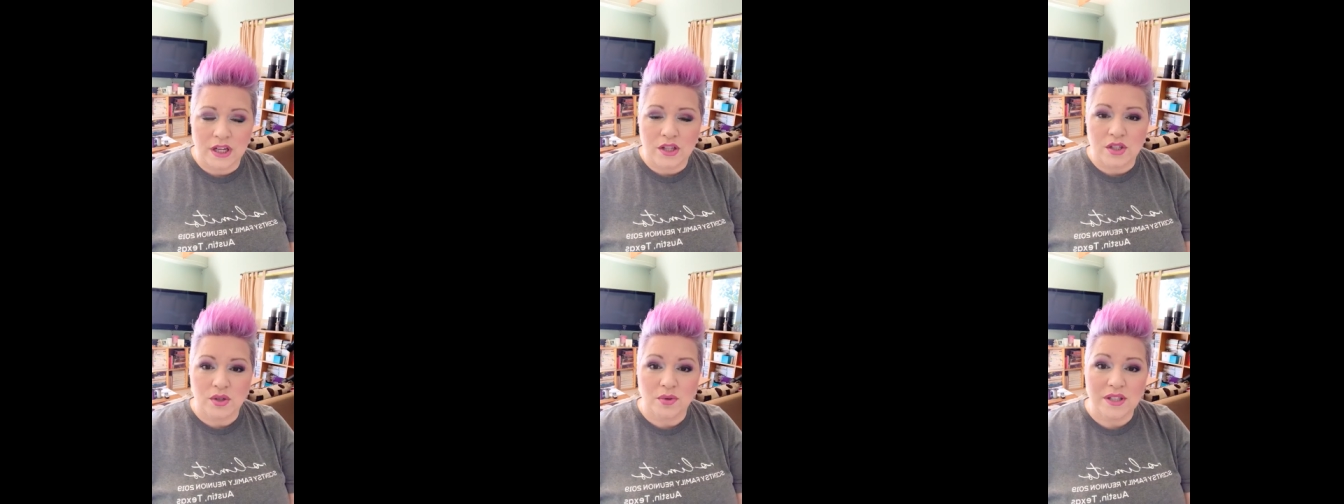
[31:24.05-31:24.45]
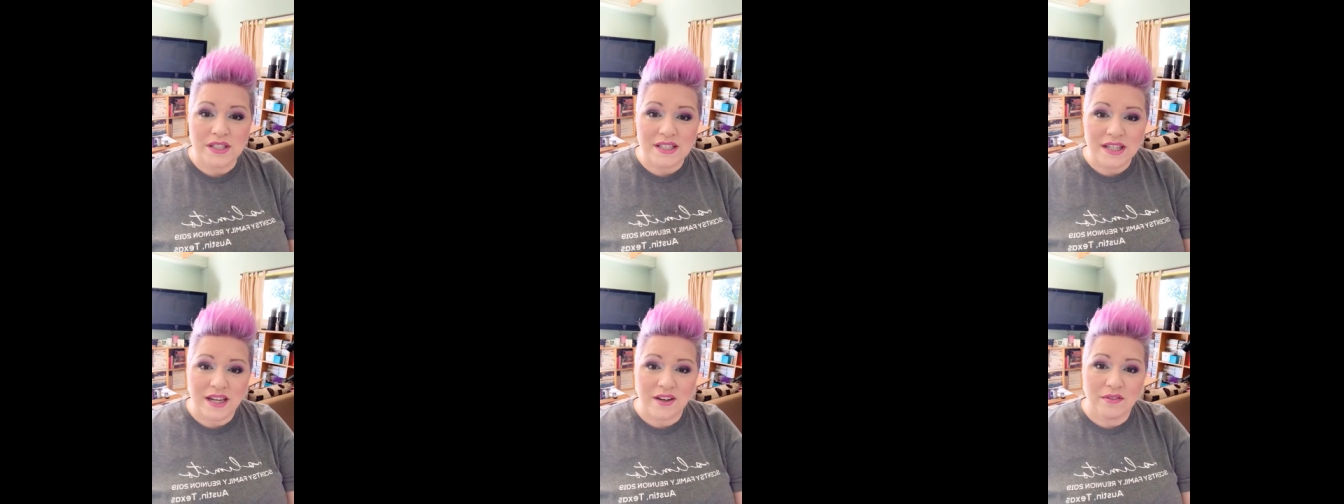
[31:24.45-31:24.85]
So
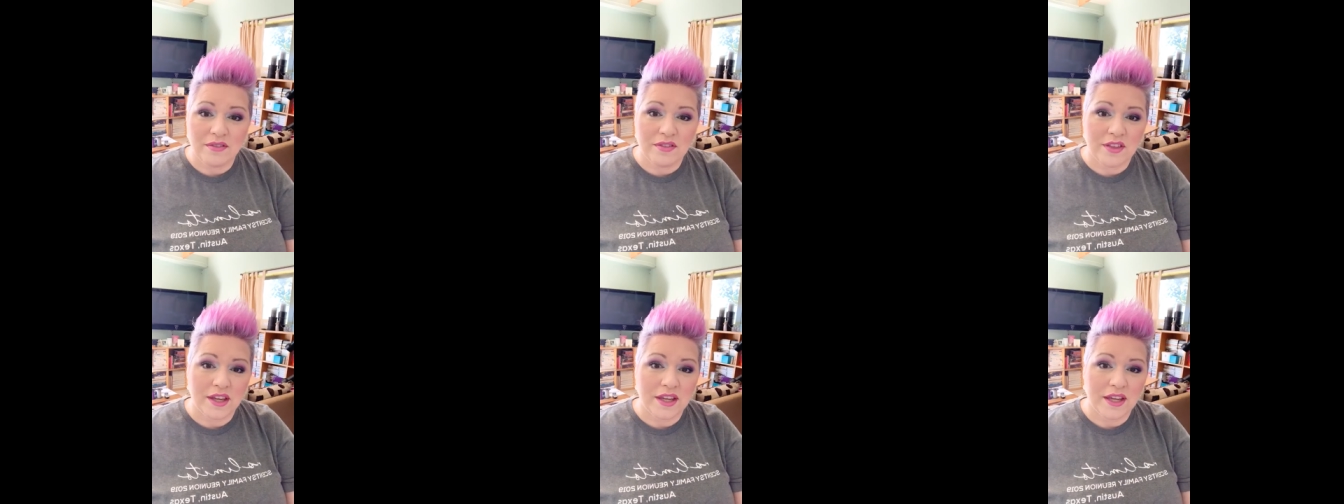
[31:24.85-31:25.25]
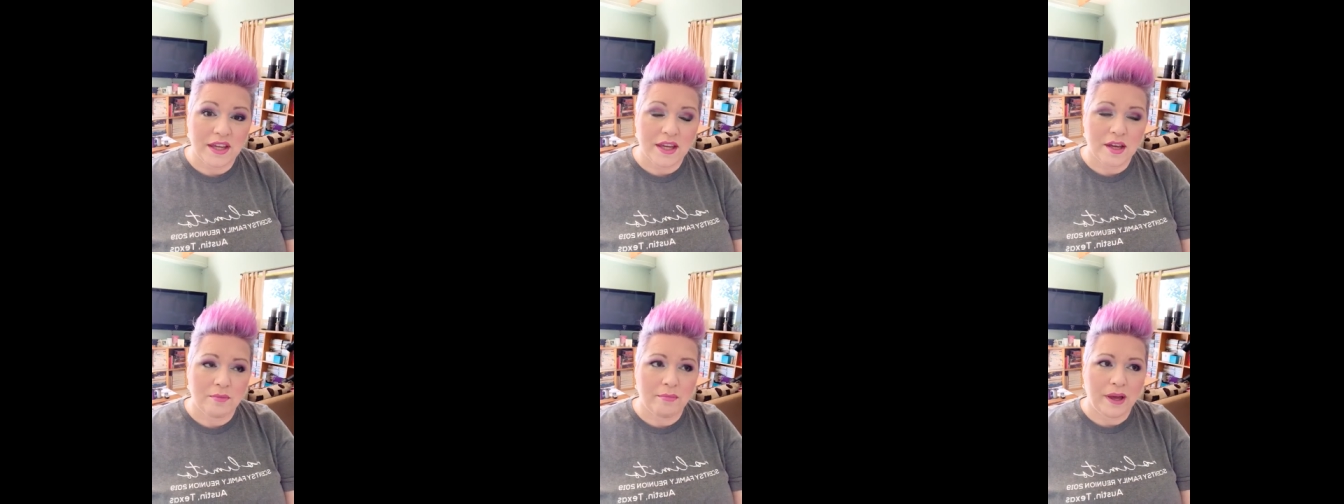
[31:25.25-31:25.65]
instead of
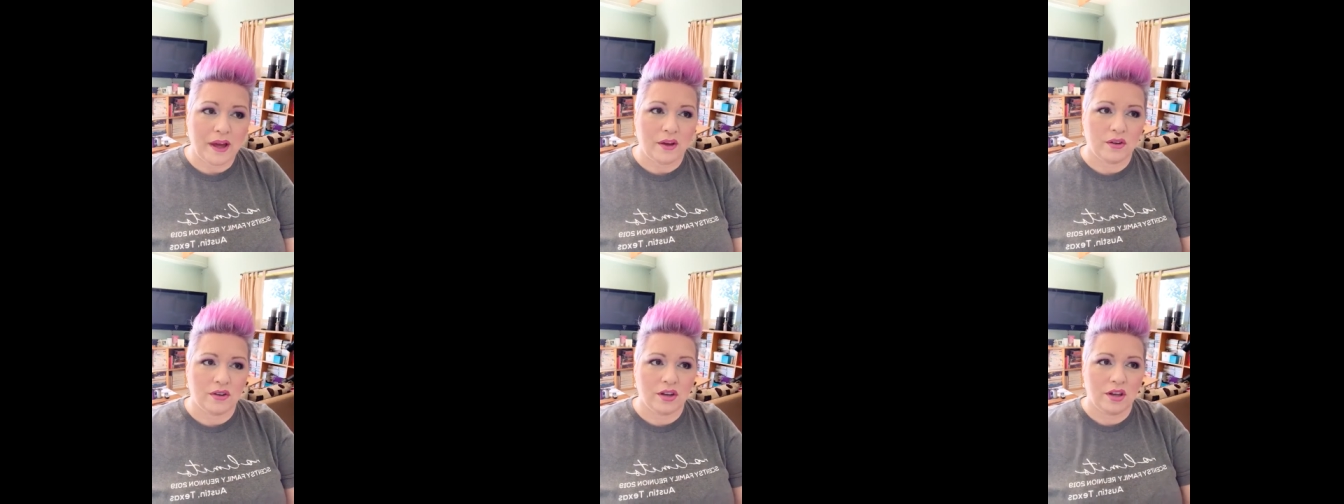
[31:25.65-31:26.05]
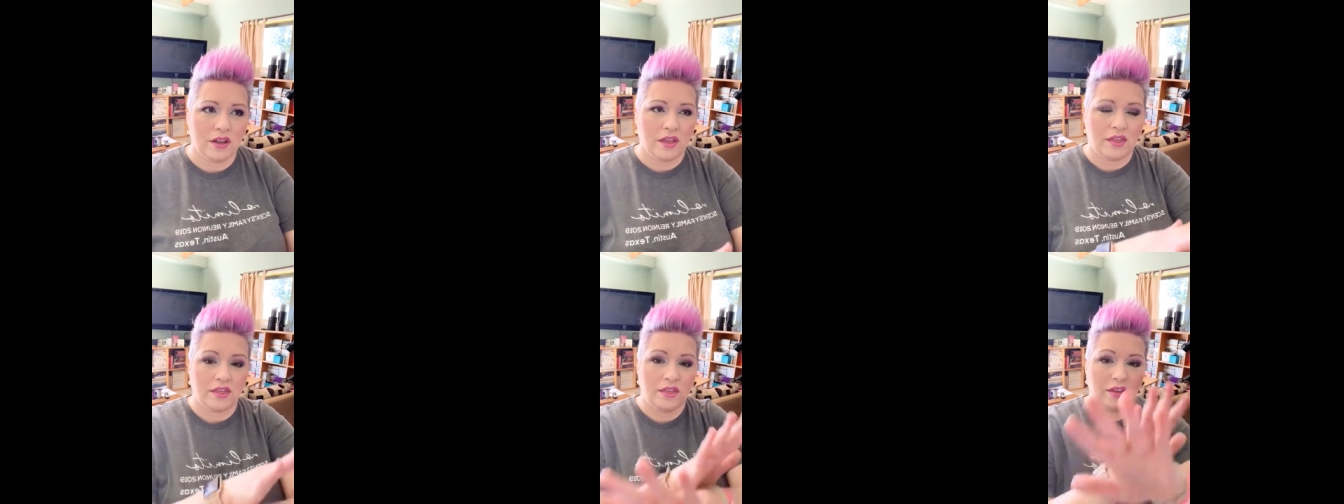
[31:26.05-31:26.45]
thinking about
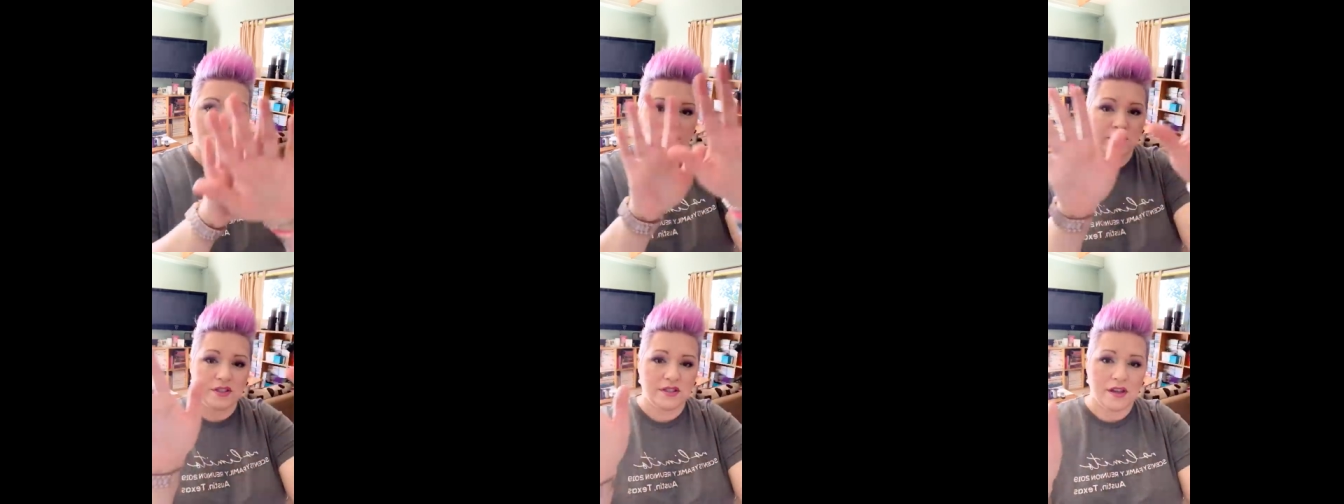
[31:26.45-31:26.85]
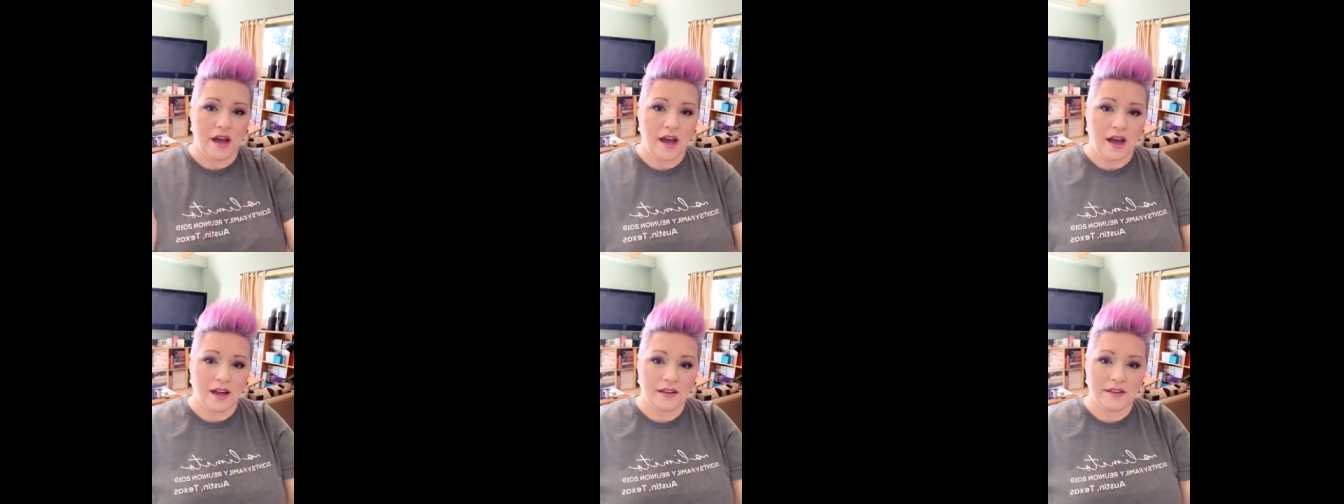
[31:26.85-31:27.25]
the
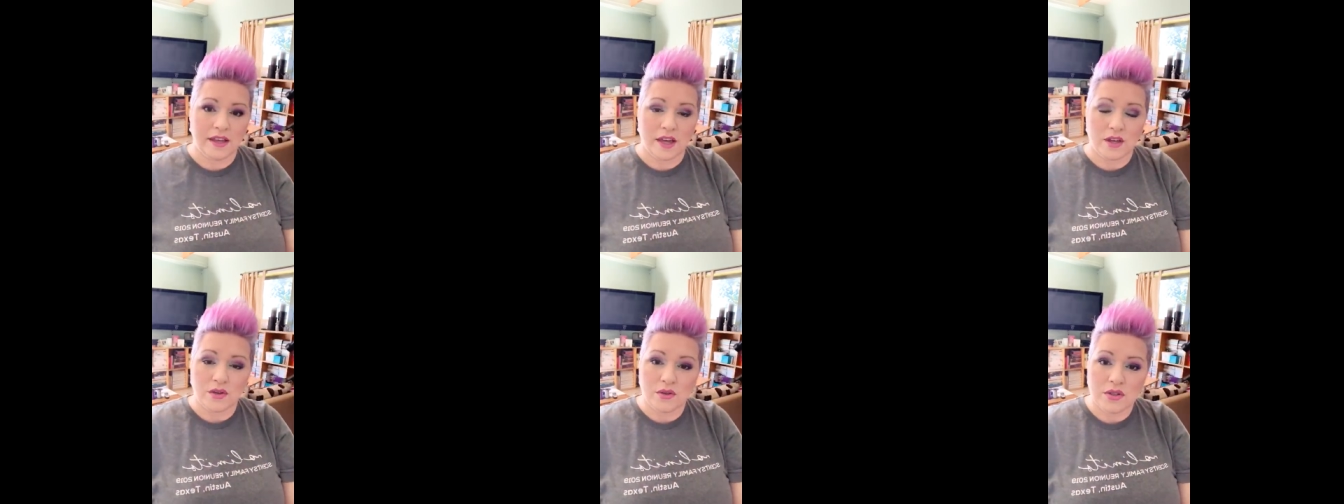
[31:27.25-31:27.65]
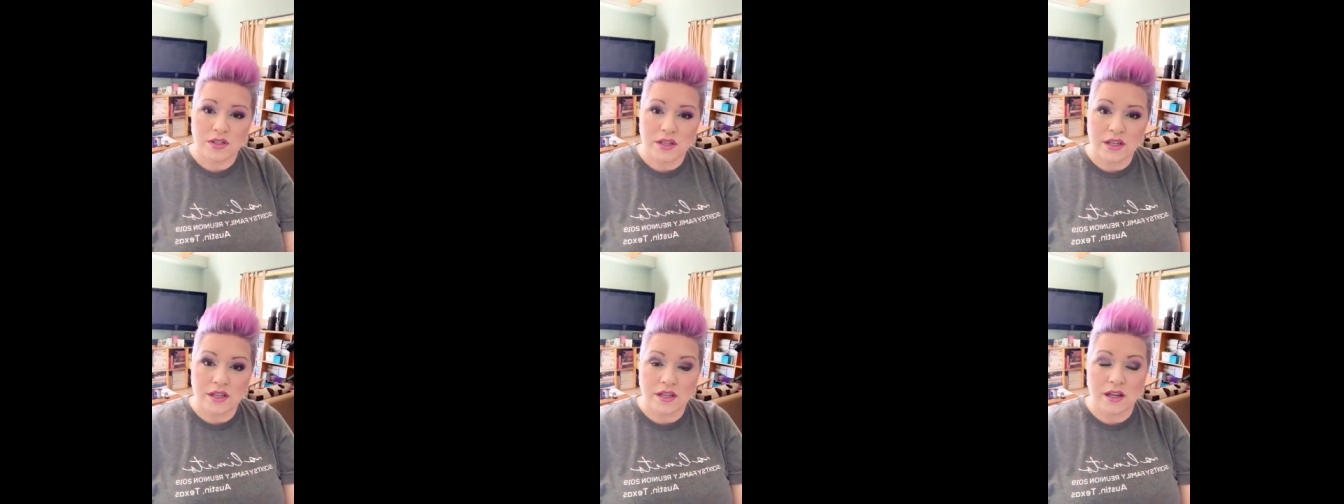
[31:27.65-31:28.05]
facade that you
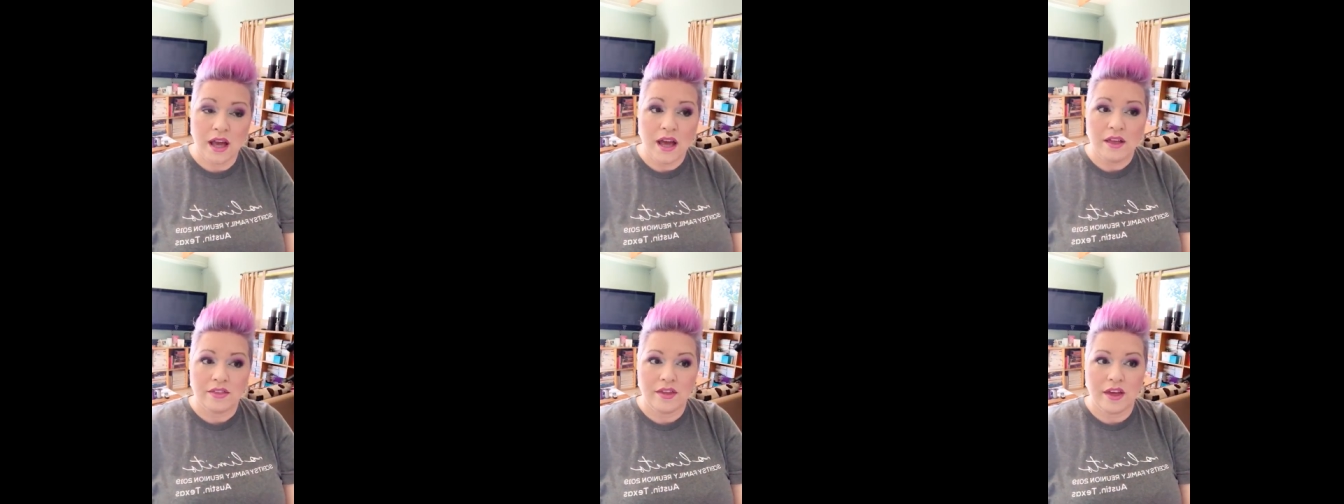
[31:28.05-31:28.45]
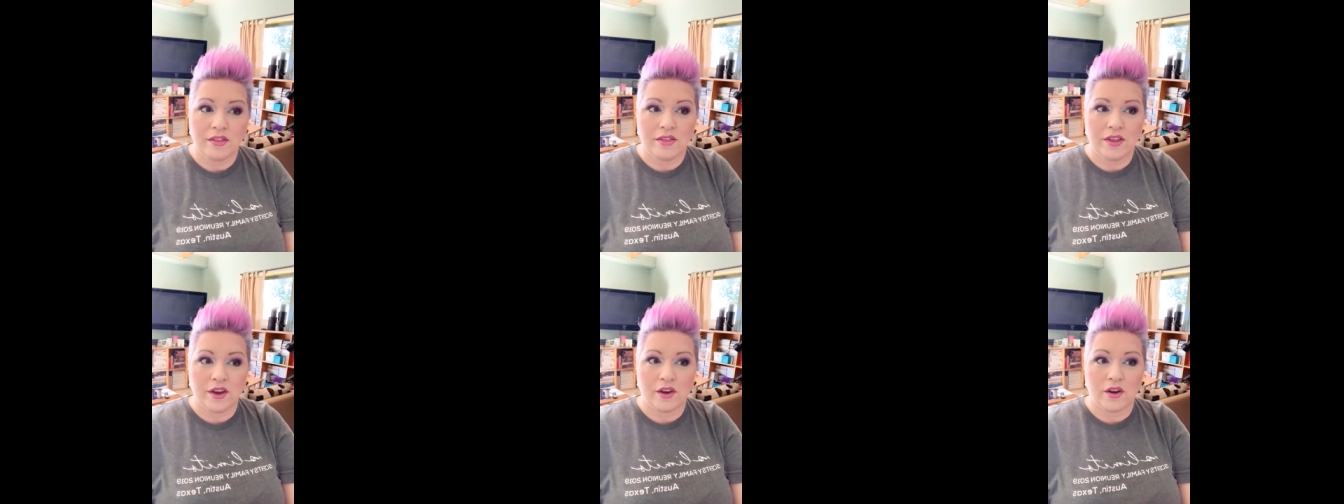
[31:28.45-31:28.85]
see
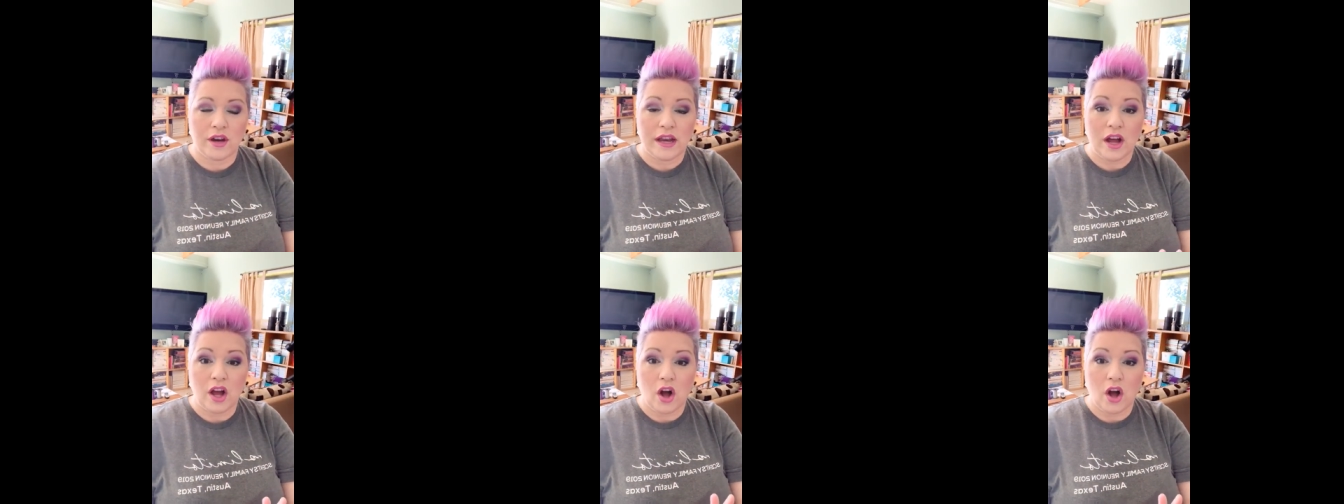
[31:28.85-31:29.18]
that there